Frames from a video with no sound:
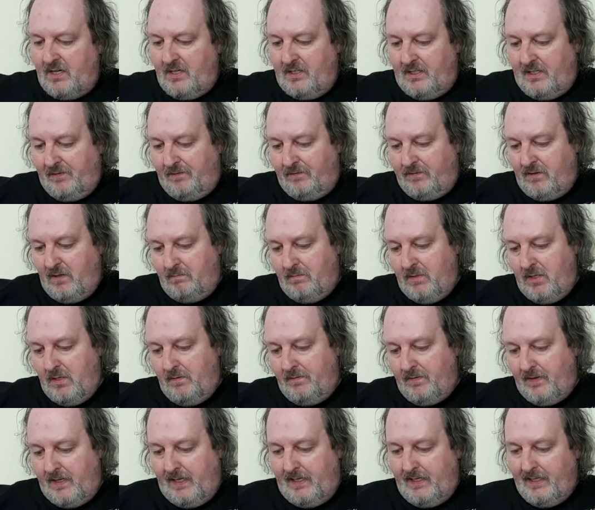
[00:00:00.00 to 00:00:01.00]
different
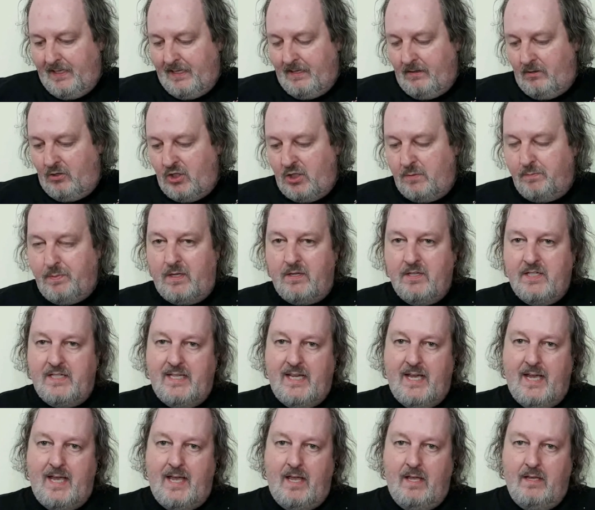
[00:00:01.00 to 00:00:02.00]
movie. Now, just because
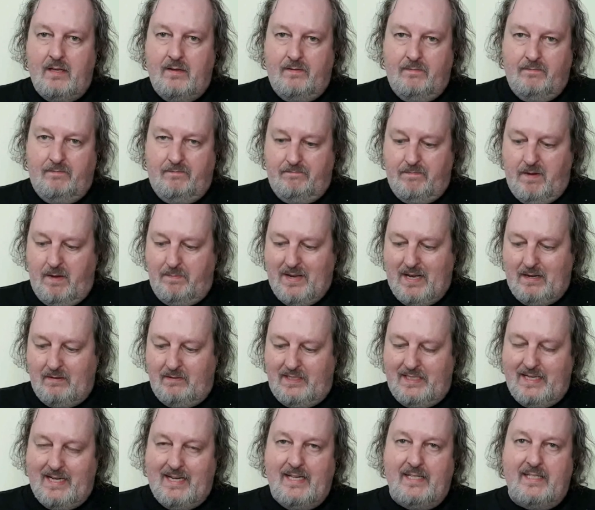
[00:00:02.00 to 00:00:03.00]
they're
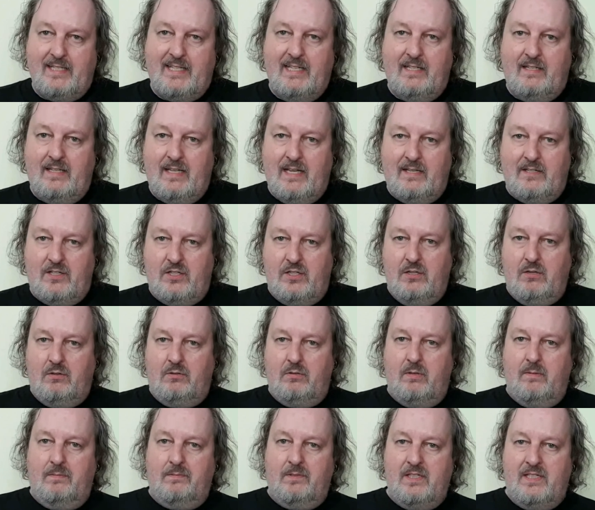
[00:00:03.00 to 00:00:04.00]
about dates, that's
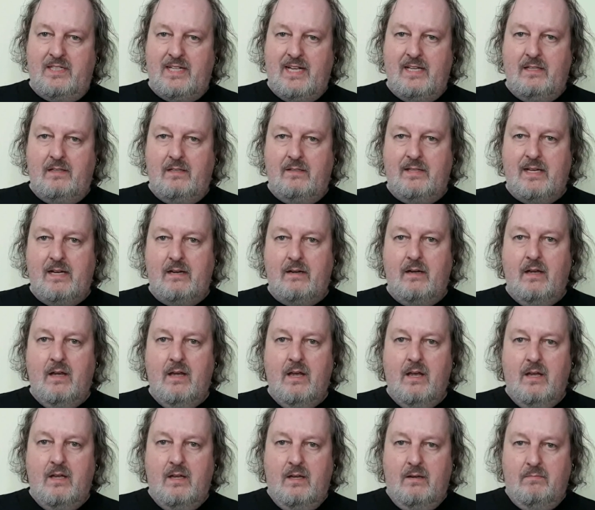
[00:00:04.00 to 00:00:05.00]
not to say that they're
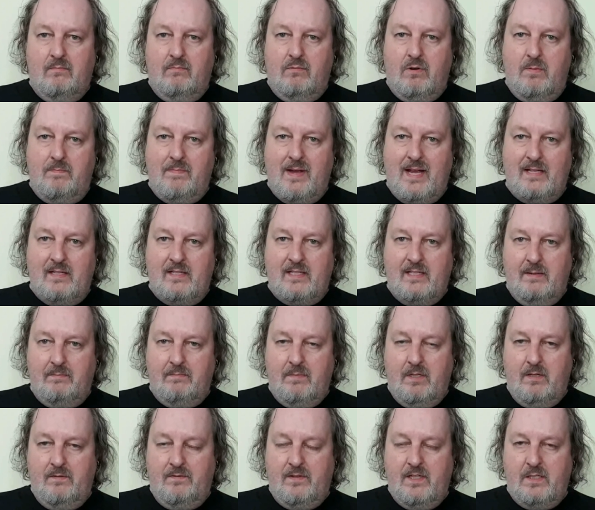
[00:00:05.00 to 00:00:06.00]
romantic
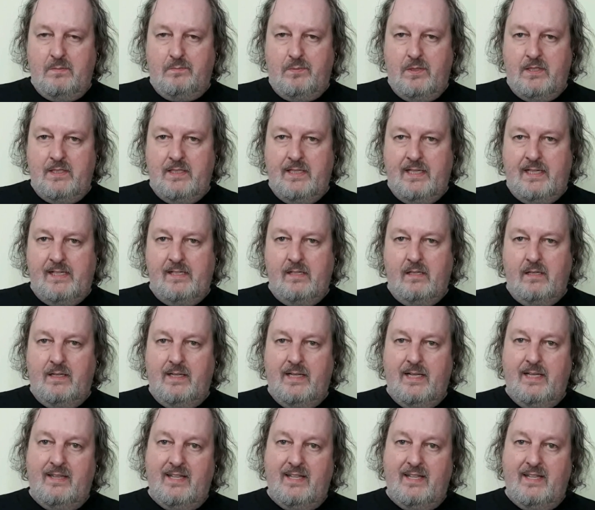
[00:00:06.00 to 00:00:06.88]
movies particularly.